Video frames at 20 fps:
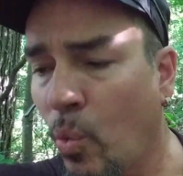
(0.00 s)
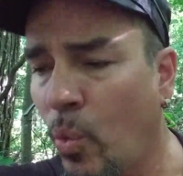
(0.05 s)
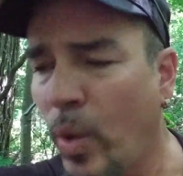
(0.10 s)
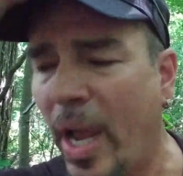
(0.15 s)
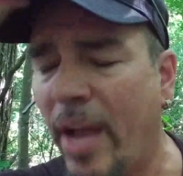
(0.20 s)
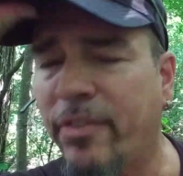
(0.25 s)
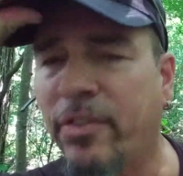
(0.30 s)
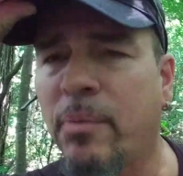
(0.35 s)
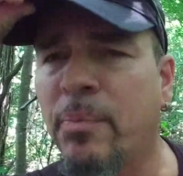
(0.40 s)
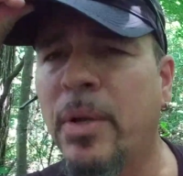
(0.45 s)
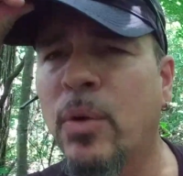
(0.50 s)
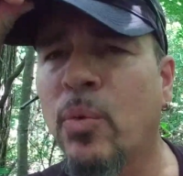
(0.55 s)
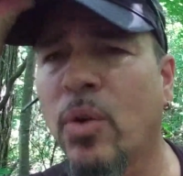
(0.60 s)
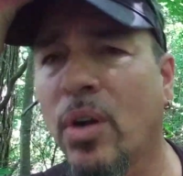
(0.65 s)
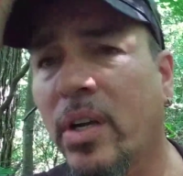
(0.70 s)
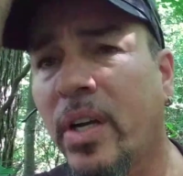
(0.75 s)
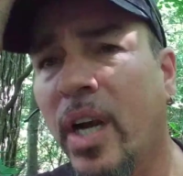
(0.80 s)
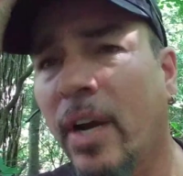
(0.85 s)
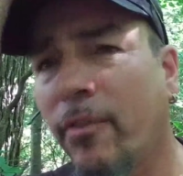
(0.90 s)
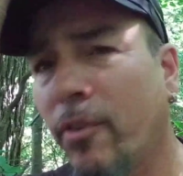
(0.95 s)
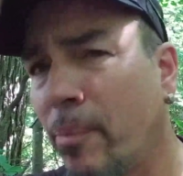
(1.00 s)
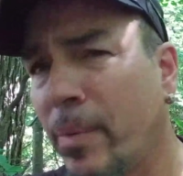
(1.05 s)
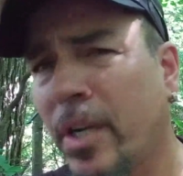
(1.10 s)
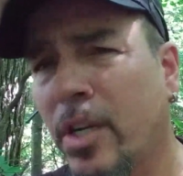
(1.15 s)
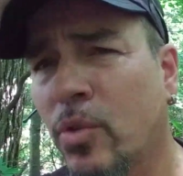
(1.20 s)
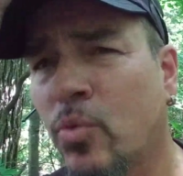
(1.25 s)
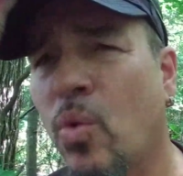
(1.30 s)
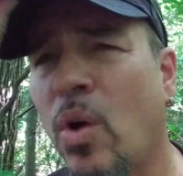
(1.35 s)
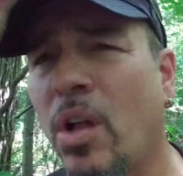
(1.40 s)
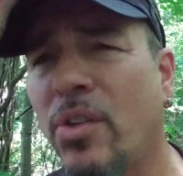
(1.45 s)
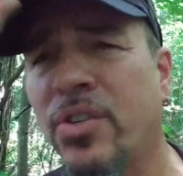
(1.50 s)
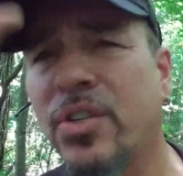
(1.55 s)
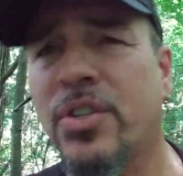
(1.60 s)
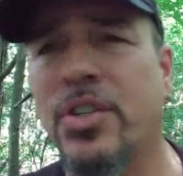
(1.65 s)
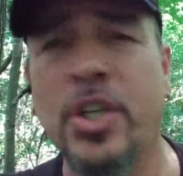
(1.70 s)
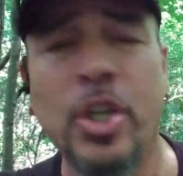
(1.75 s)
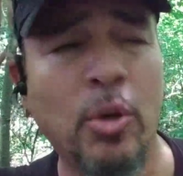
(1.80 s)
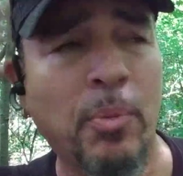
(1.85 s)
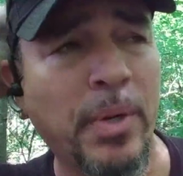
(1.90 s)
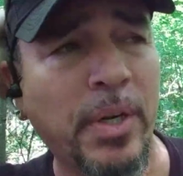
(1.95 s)
We have to be real careful because we're all
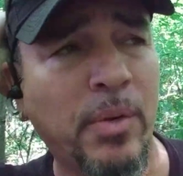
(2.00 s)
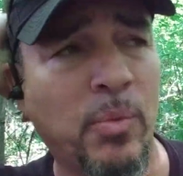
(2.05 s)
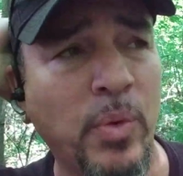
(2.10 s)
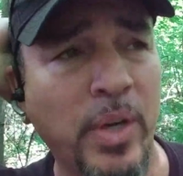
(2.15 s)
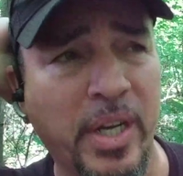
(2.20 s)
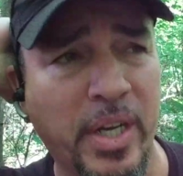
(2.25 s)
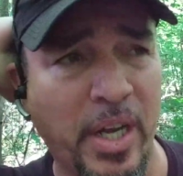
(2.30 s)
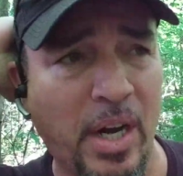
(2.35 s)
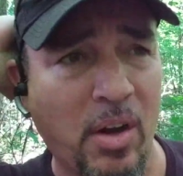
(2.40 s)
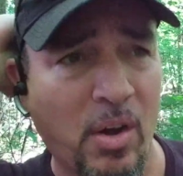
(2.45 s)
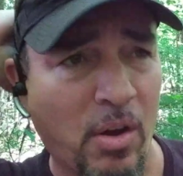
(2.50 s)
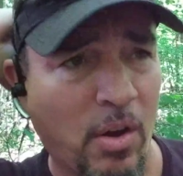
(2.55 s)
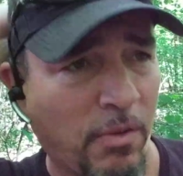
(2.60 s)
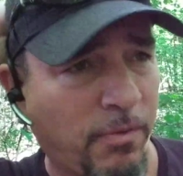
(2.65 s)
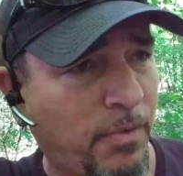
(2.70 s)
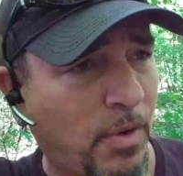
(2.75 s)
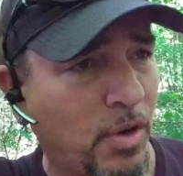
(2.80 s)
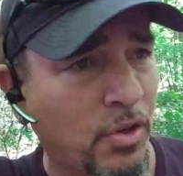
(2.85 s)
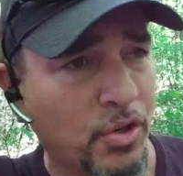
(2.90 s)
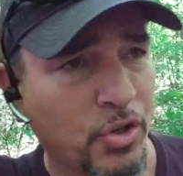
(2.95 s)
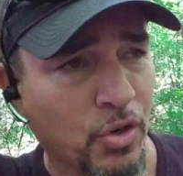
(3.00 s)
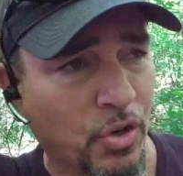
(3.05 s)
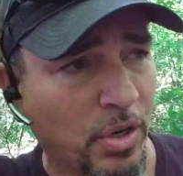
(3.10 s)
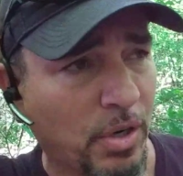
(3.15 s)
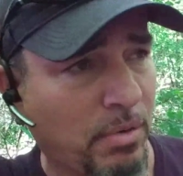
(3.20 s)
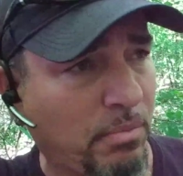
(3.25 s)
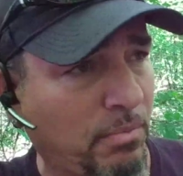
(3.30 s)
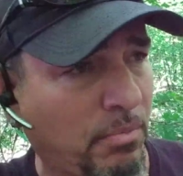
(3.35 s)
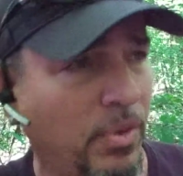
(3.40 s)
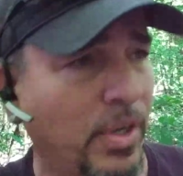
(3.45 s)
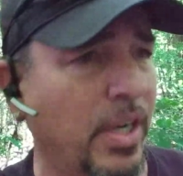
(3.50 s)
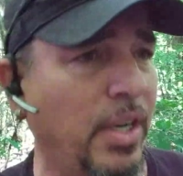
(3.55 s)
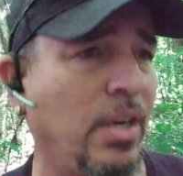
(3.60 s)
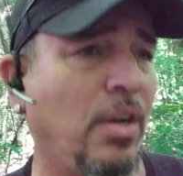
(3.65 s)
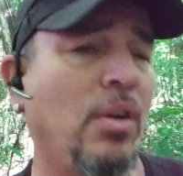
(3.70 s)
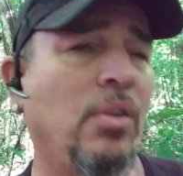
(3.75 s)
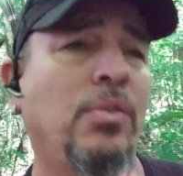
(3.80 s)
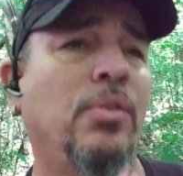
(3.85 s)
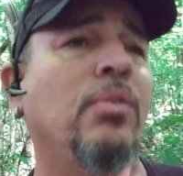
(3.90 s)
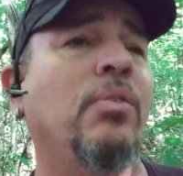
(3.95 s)
just human and we can all fall short. We can
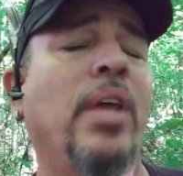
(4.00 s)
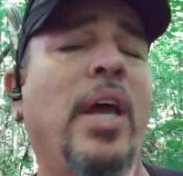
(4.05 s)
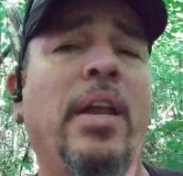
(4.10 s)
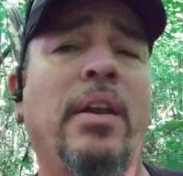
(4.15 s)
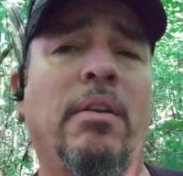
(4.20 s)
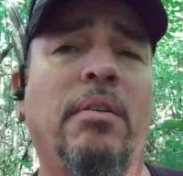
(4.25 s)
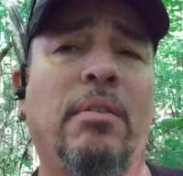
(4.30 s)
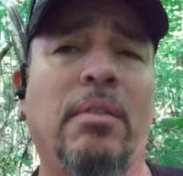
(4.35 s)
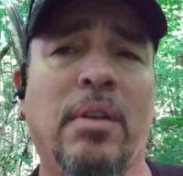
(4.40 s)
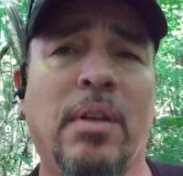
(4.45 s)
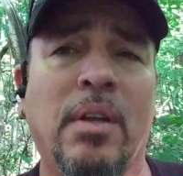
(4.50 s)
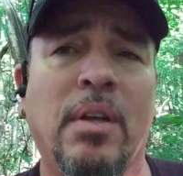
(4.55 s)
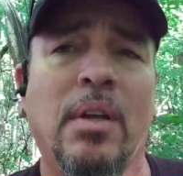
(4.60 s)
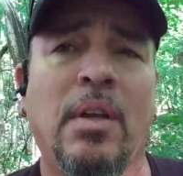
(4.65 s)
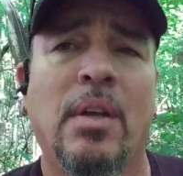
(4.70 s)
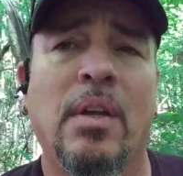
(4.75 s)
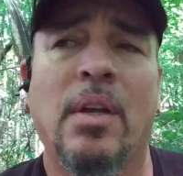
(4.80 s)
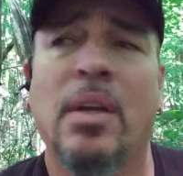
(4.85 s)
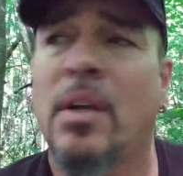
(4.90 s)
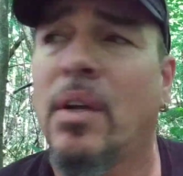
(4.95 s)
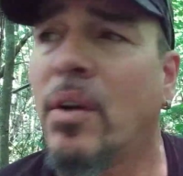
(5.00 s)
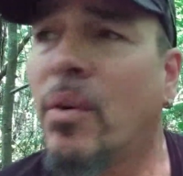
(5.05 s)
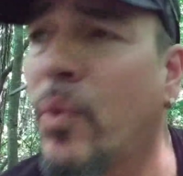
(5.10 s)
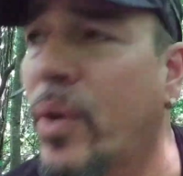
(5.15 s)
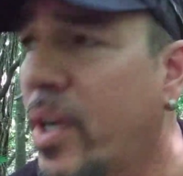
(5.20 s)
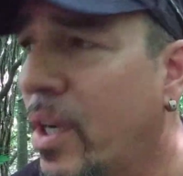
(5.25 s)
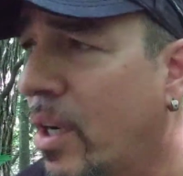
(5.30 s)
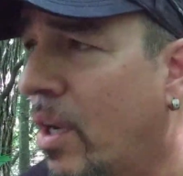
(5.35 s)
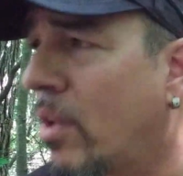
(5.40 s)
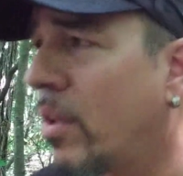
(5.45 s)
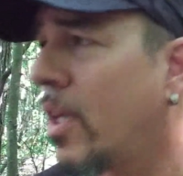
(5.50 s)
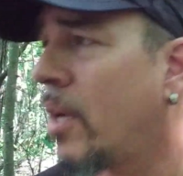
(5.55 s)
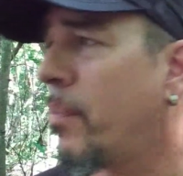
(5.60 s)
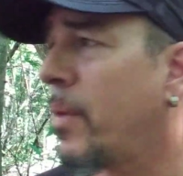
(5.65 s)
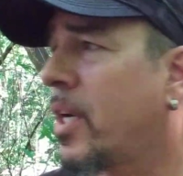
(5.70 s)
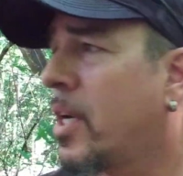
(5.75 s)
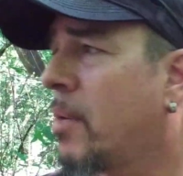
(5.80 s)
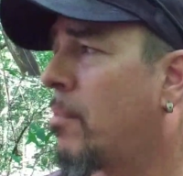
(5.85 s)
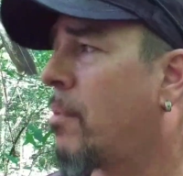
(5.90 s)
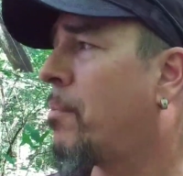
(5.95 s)
all do that. We can all let it
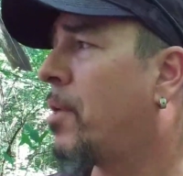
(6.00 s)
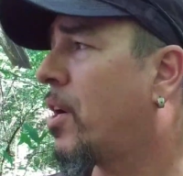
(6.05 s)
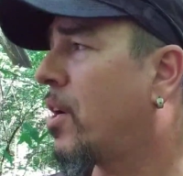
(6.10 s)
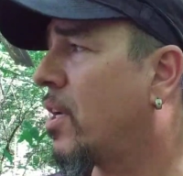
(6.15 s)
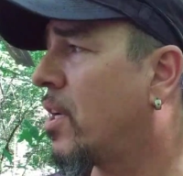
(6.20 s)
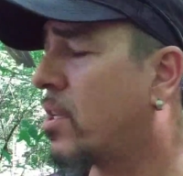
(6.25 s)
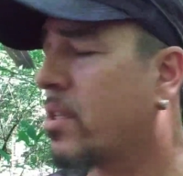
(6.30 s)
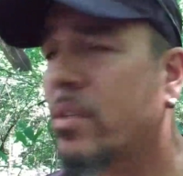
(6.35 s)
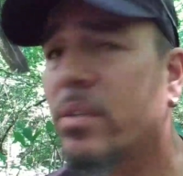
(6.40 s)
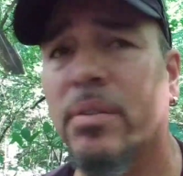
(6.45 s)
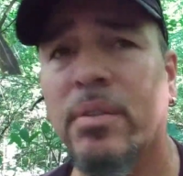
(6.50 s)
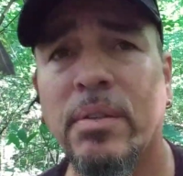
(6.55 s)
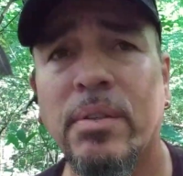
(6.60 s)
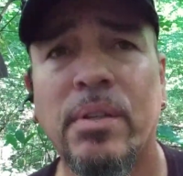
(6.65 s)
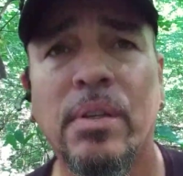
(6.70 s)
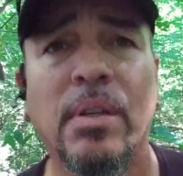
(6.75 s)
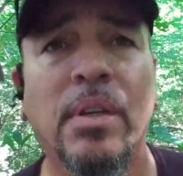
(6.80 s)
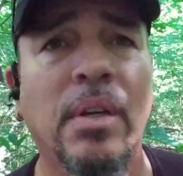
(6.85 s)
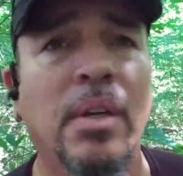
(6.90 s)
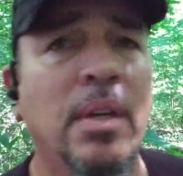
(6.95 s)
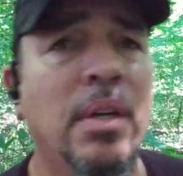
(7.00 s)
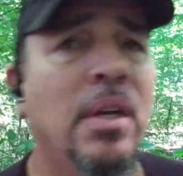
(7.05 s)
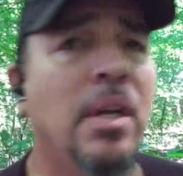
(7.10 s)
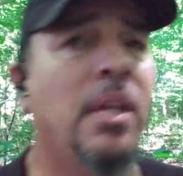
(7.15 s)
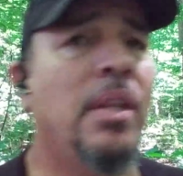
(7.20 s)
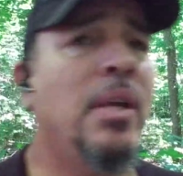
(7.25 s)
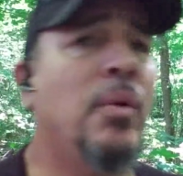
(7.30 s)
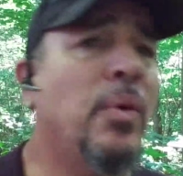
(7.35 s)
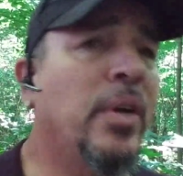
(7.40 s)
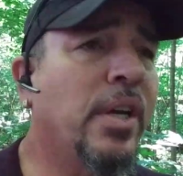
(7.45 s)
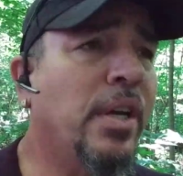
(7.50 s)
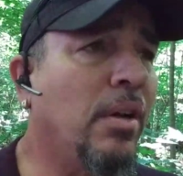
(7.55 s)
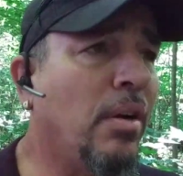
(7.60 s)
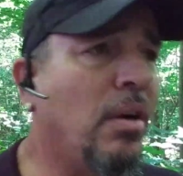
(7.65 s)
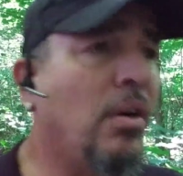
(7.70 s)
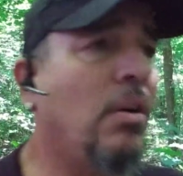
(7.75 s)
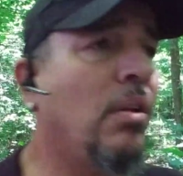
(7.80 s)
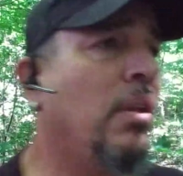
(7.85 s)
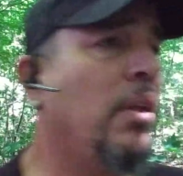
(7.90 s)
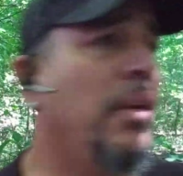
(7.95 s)
become about us, and then we can
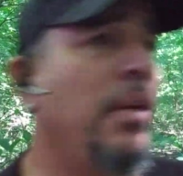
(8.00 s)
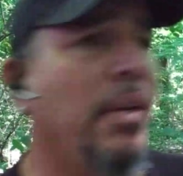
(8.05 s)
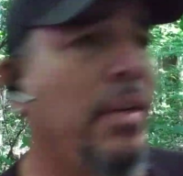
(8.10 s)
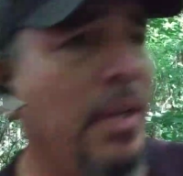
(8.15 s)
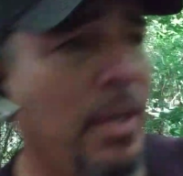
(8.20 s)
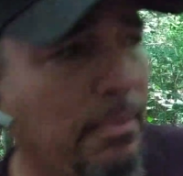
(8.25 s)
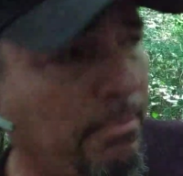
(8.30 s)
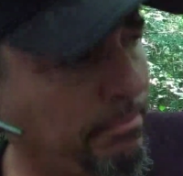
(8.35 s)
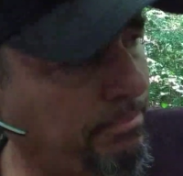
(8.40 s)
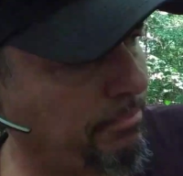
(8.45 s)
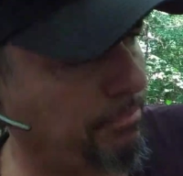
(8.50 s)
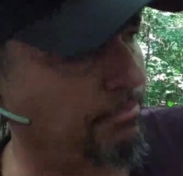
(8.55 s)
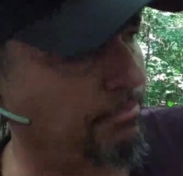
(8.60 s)
all end up